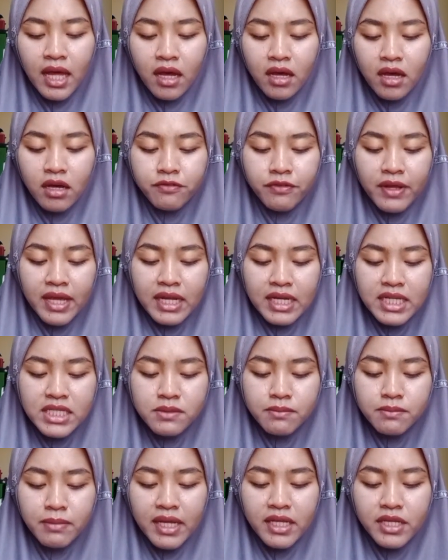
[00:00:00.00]
of English
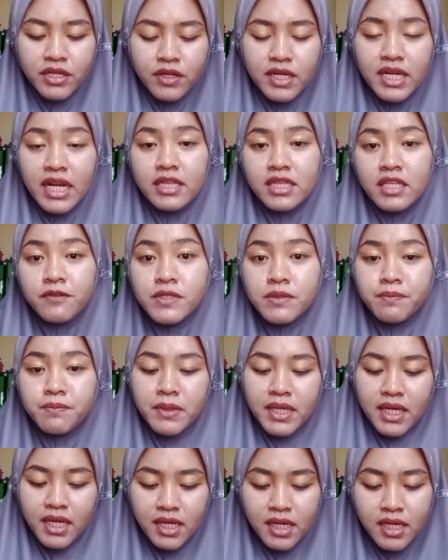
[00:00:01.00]
by non-native
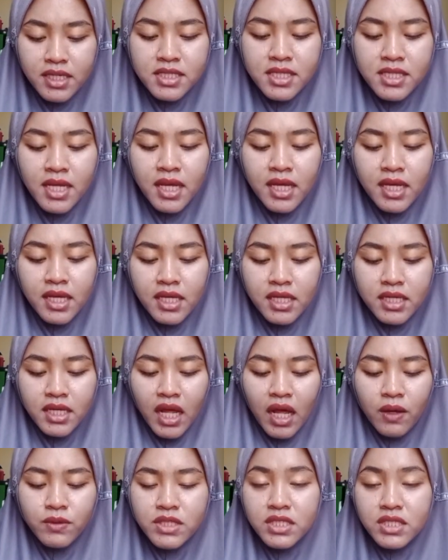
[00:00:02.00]
speakers in
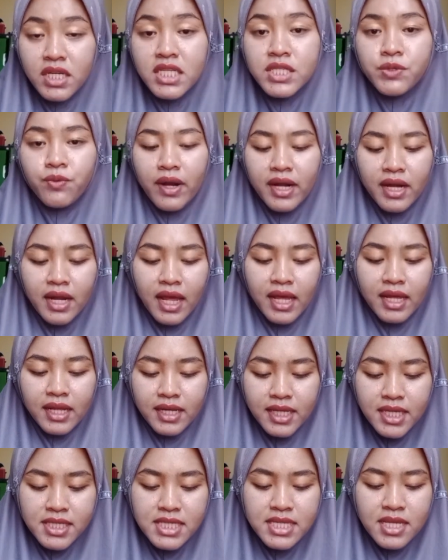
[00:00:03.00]
countries where
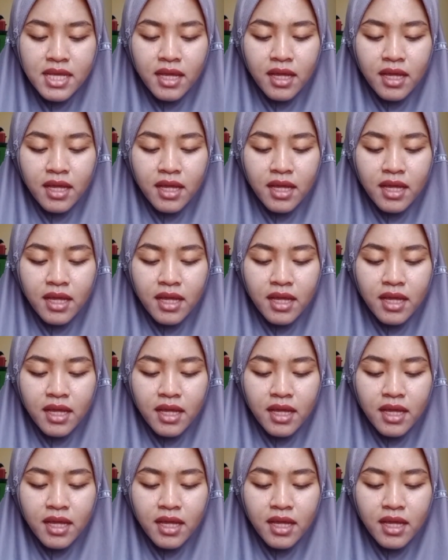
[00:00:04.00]
English